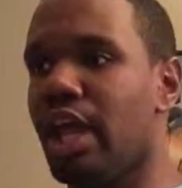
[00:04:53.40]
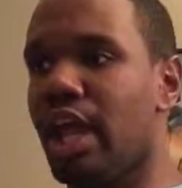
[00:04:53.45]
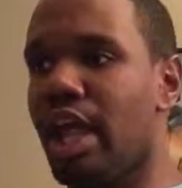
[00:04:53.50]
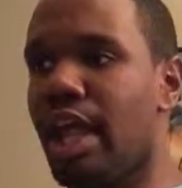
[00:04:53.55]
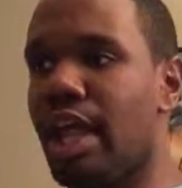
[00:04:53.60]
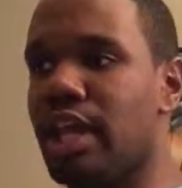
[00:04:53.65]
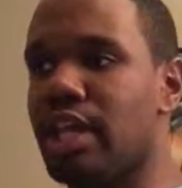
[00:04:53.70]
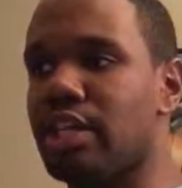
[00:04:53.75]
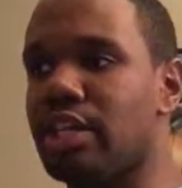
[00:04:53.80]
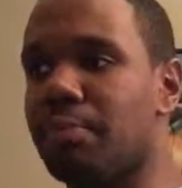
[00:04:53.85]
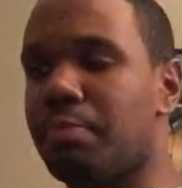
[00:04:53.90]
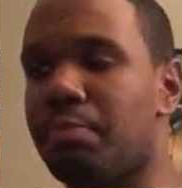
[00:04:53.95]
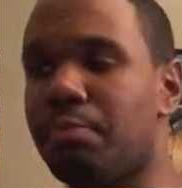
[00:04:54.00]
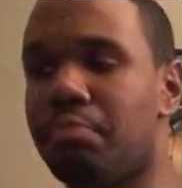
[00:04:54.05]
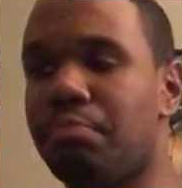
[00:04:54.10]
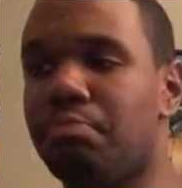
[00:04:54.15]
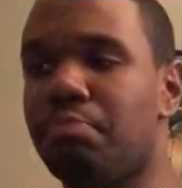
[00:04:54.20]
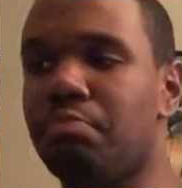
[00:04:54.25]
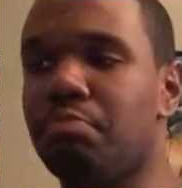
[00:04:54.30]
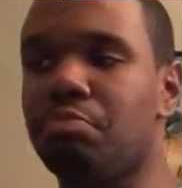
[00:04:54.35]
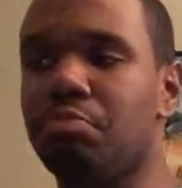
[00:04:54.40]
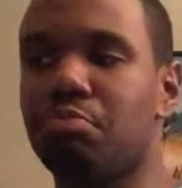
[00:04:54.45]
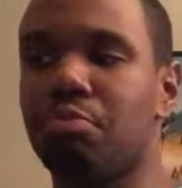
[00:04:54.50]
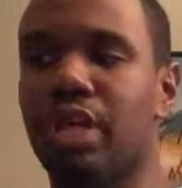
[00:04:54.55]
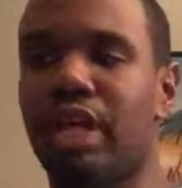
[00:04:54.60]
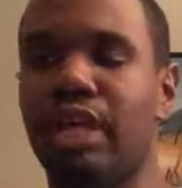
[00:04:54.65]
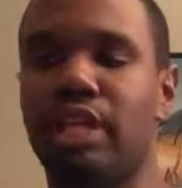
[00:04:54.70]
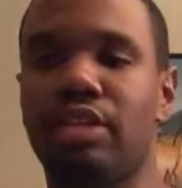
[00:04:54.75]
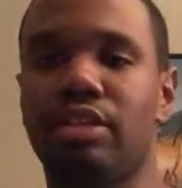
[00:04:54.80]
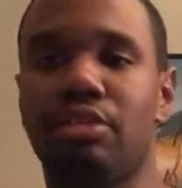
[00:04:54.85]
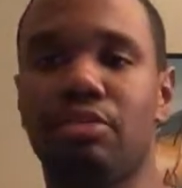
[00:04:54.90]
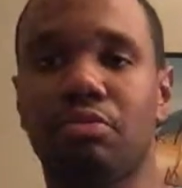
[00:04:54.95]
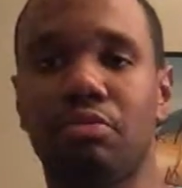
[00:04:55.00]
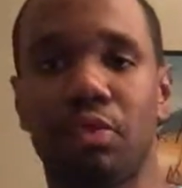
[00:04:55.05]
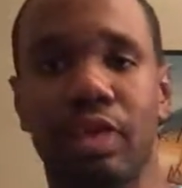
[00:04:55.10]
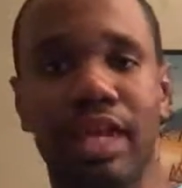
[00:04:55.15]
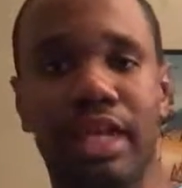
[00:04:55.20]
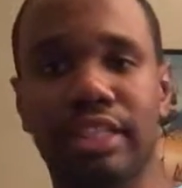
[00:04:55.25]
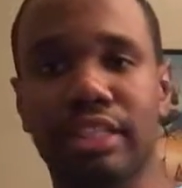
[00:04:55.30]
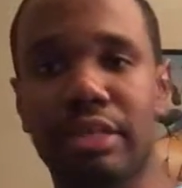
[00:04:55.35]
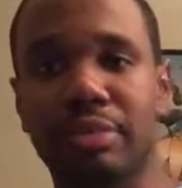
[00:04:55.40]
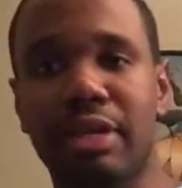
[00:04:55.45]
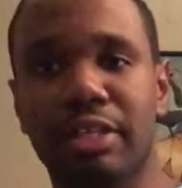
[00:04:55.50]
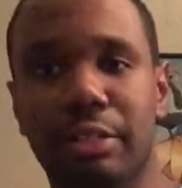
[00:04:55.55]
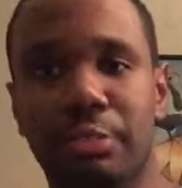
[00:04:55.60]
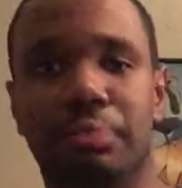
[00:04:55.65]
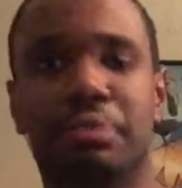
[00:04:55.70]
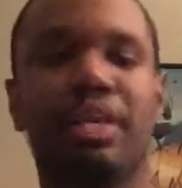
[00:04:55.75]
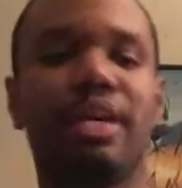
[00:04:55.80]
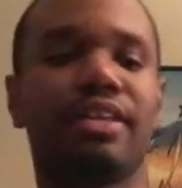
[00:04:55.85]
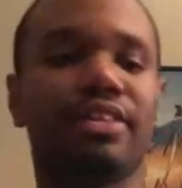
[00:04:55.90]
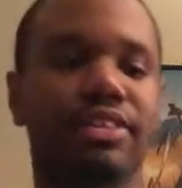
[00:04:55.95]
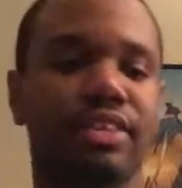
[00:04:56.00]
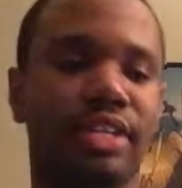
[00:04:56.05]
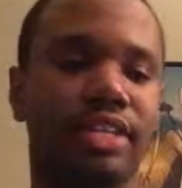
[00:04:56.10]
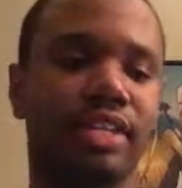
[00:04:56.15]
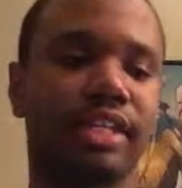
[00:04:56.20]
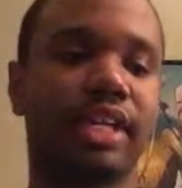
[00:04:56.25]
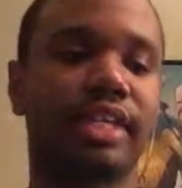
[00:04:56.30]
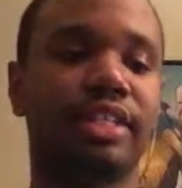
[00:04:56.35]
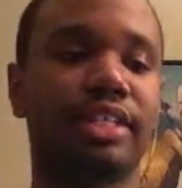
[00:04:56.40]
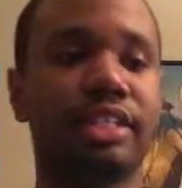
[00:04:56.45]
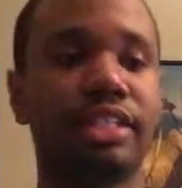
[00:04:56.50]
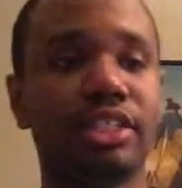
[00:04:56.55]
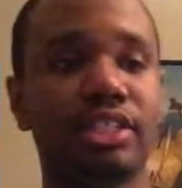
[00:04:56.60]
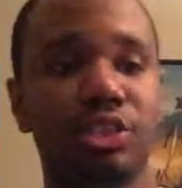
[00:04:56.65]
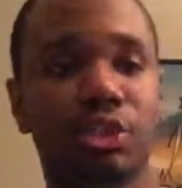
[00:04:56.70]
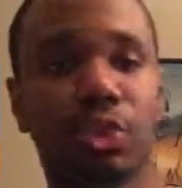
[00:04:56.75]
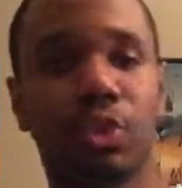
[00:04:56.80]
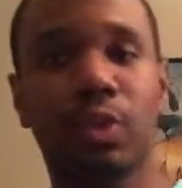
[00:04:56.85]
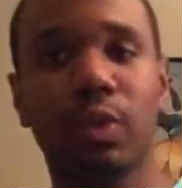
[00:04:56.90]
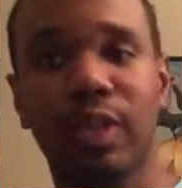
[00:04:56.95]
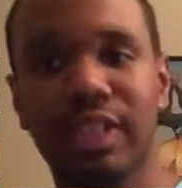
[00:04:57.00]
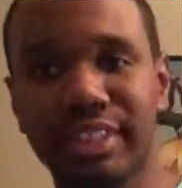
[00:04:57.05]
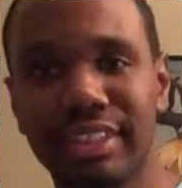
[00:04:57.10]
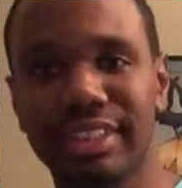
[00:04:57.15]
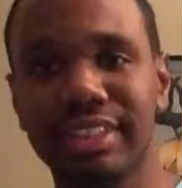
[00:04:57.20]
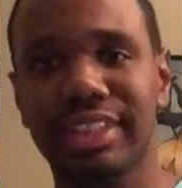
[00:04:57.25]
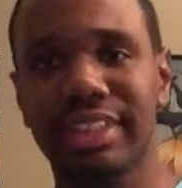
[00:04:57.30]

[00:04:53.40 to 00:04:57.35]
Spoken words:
And what I said about the plot thing, it didn't twist.